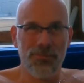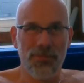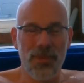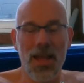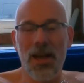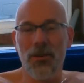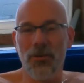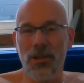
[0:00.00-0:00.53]

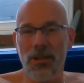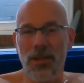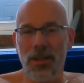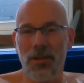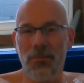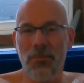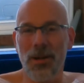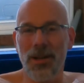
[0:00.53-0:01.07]
Not really,
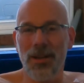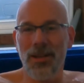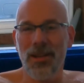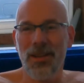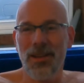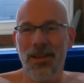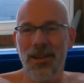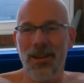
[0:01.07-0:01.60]
but
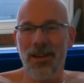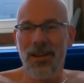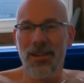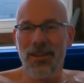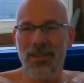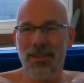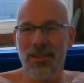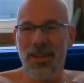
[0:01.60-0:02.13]

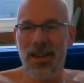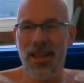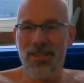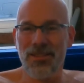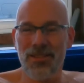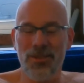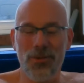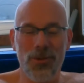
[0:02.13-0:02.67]
it
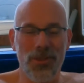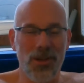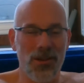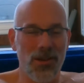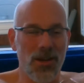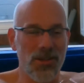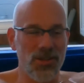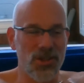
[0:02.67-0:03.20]
has to do with
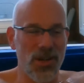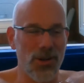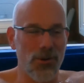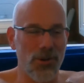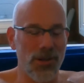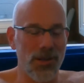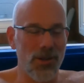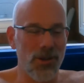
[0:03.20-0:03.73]
our
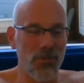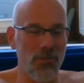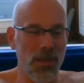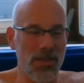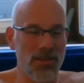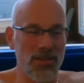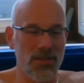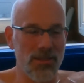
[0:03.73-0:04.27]
shower here. It
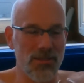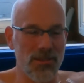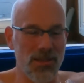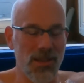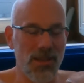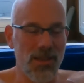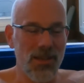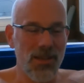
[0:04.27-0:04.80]
mixes,
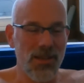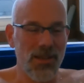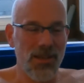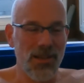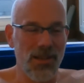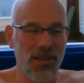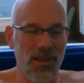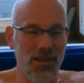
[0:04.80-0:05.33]

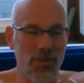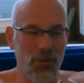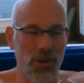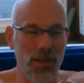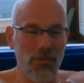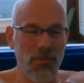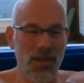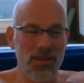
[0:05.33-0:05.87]
the
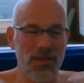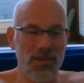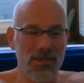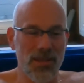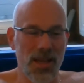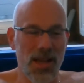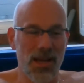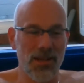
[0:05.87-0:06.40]
way it mixes
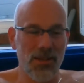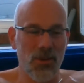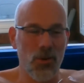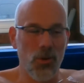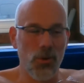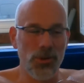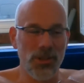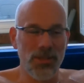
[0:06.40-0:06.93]
the hot and
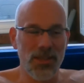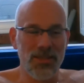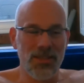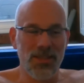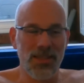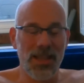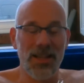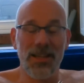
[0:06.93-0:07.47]
cold, it
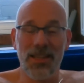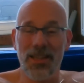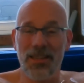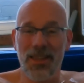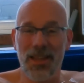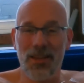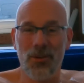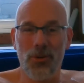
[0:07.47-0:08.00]
doesn't let it get
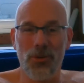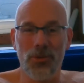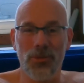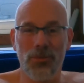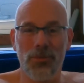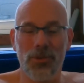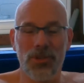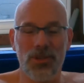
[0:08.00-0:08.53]
that cold,
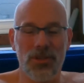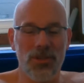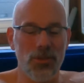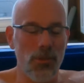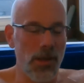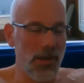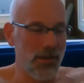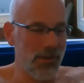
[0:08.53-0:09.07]
which is too
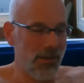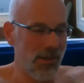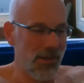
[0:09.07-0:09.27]
bad.